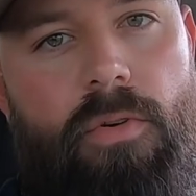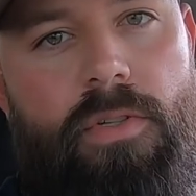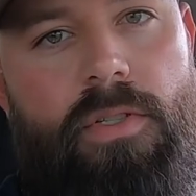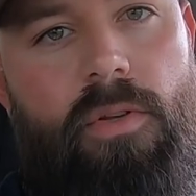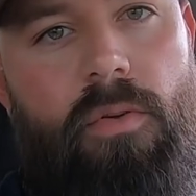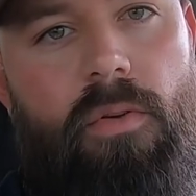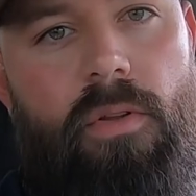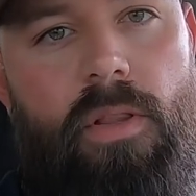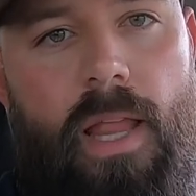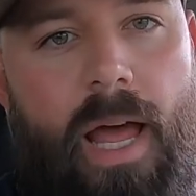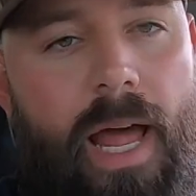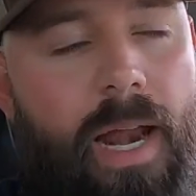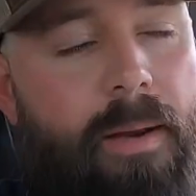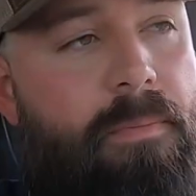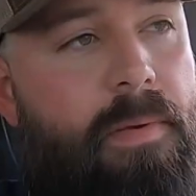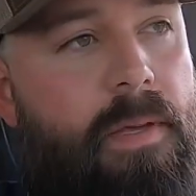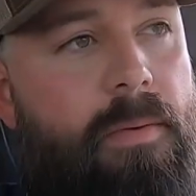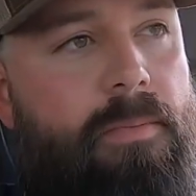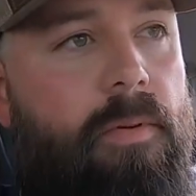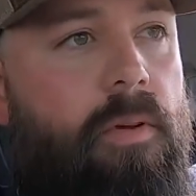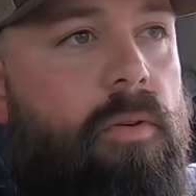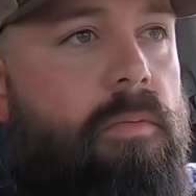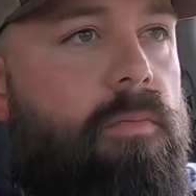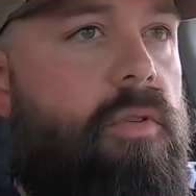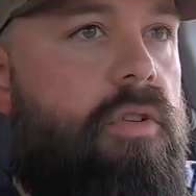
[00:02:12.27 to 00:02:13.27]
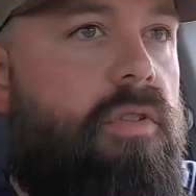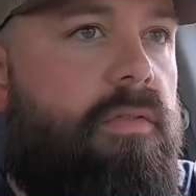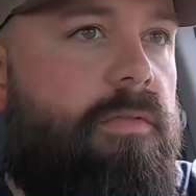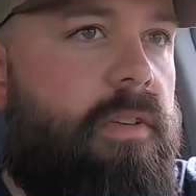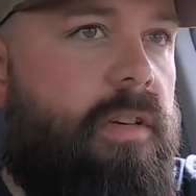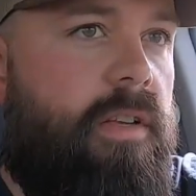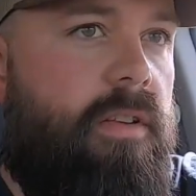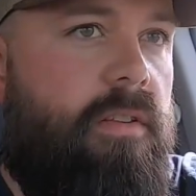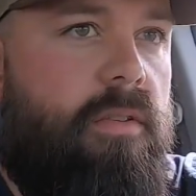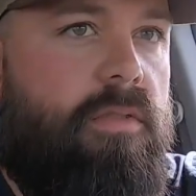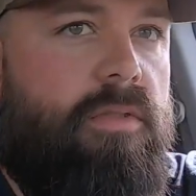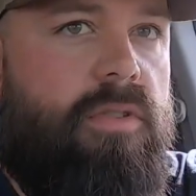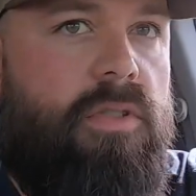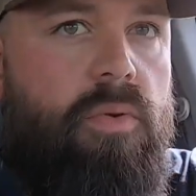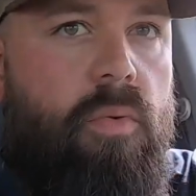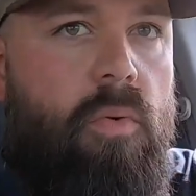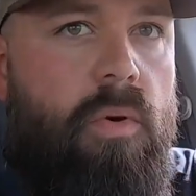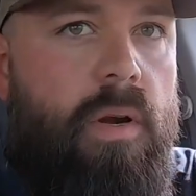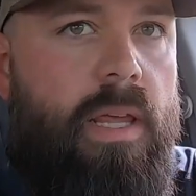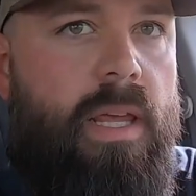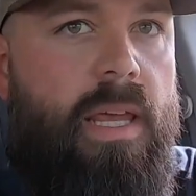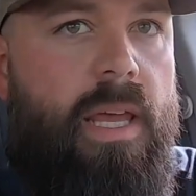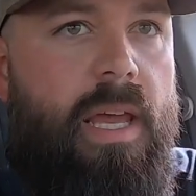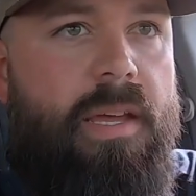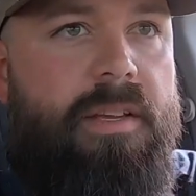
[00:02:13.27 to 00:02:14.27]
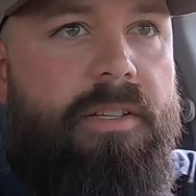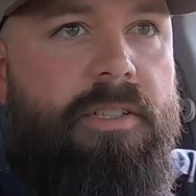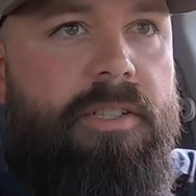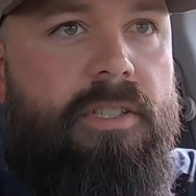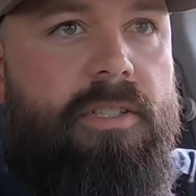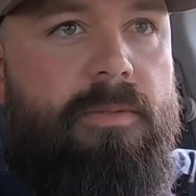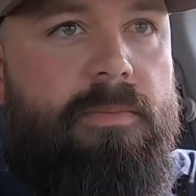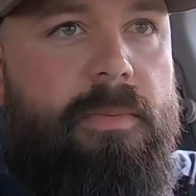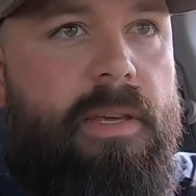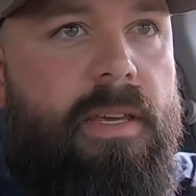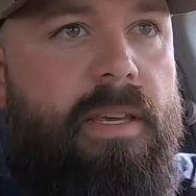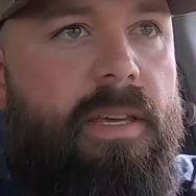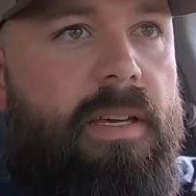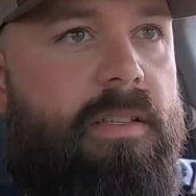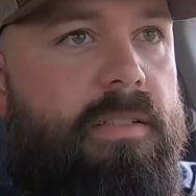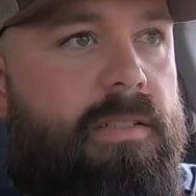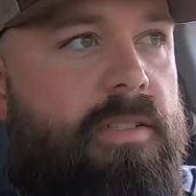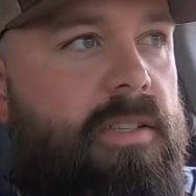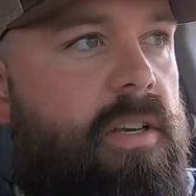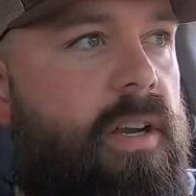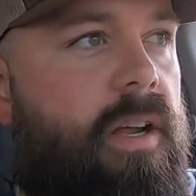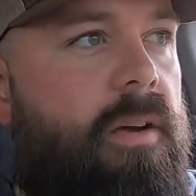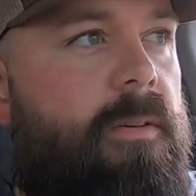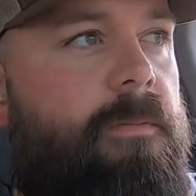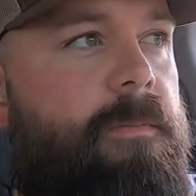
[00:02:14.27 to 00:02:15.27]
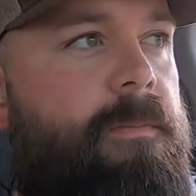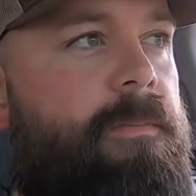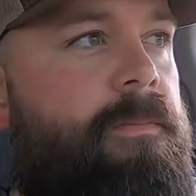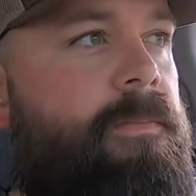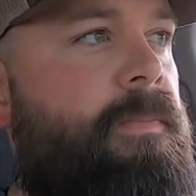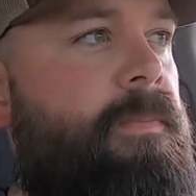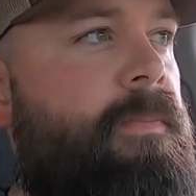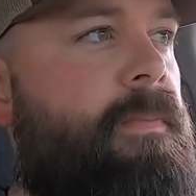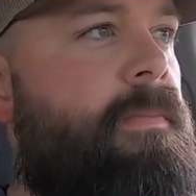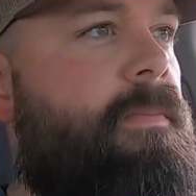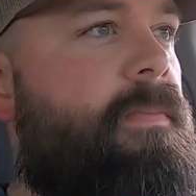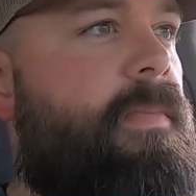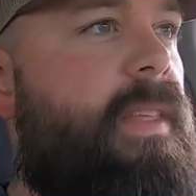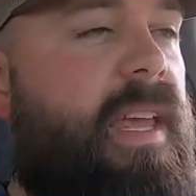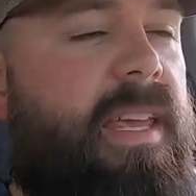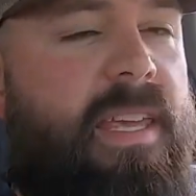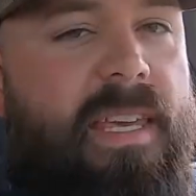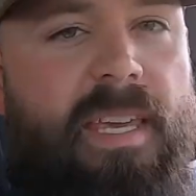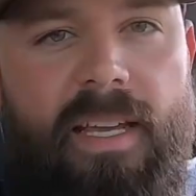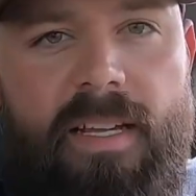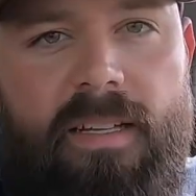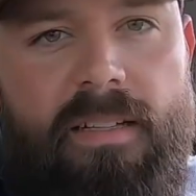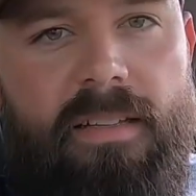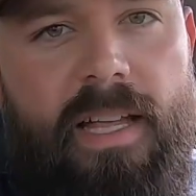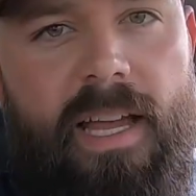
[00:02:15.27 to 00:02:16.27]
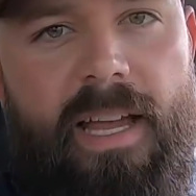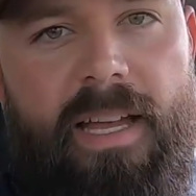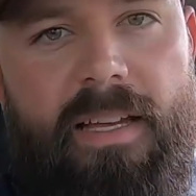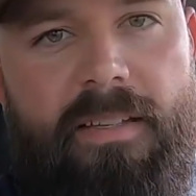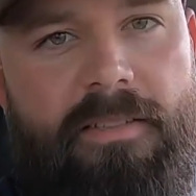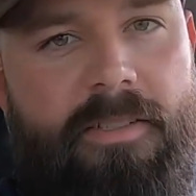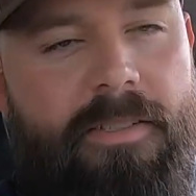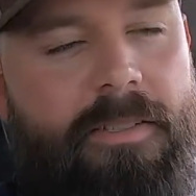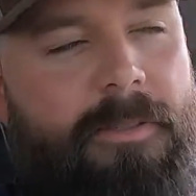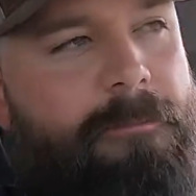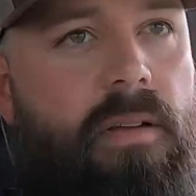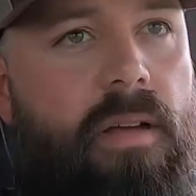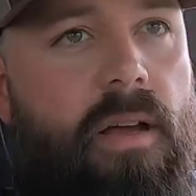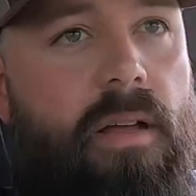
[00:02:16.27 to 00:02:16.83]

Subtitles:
So a lot of people are moving to those 20 gauges because, you know, they kick less.